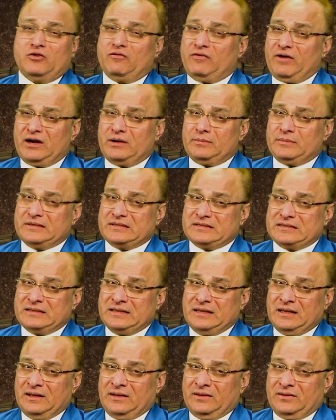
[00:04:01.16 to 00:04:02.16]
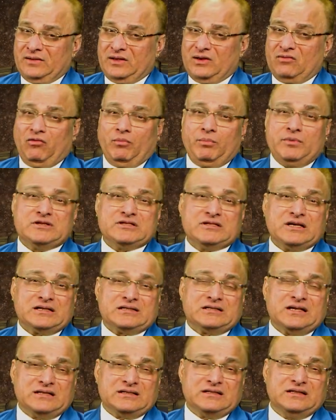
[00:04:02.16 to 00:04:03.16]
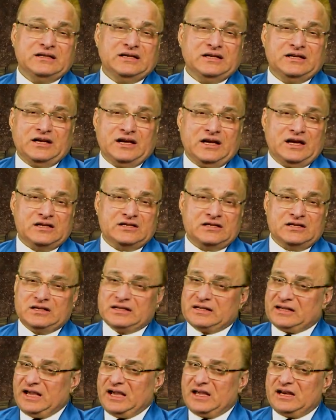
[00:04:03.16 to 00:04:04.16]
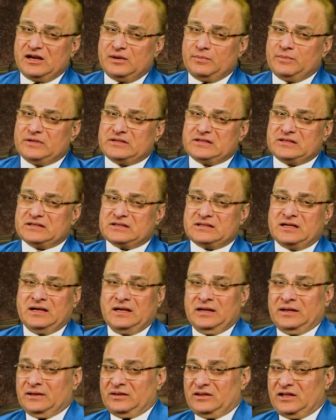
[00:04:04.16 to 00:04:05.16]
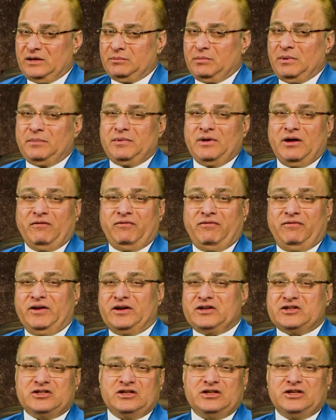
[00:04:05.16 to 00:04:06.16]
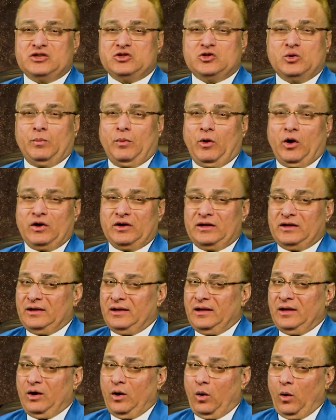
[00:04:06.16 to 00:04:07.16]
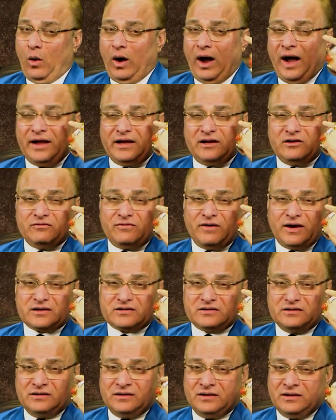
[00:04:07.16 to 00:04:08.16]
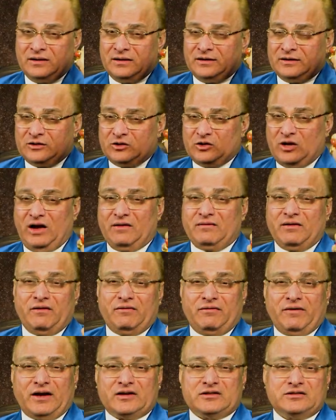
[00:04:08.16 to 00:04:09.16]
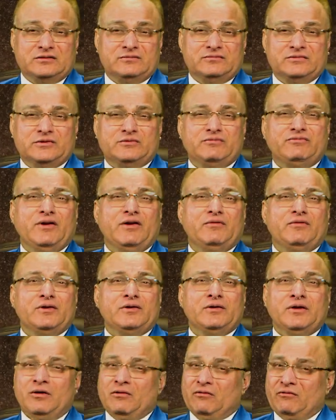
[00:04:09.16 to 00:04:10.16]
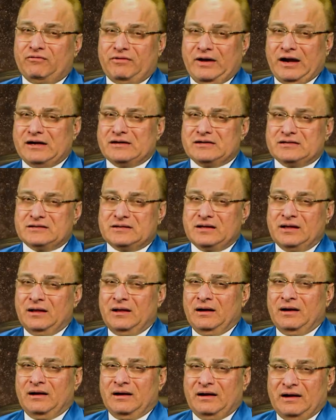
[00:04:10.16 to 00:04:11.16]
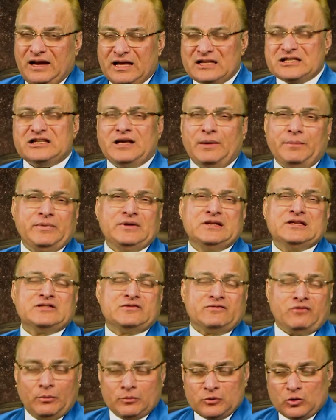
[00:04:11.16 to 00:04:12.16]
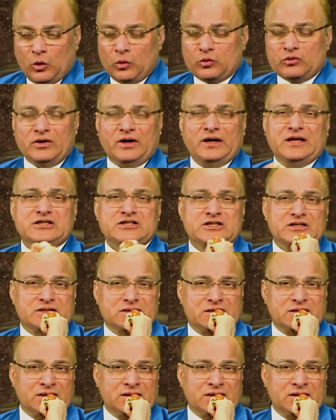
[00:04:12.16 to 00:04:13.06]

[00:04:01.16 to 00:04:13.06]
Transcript: of enemies. There will be success in litigation, gain in business. There may be affliction in your body or eye infection. You have affection with favored friends, less happiness from your own relation.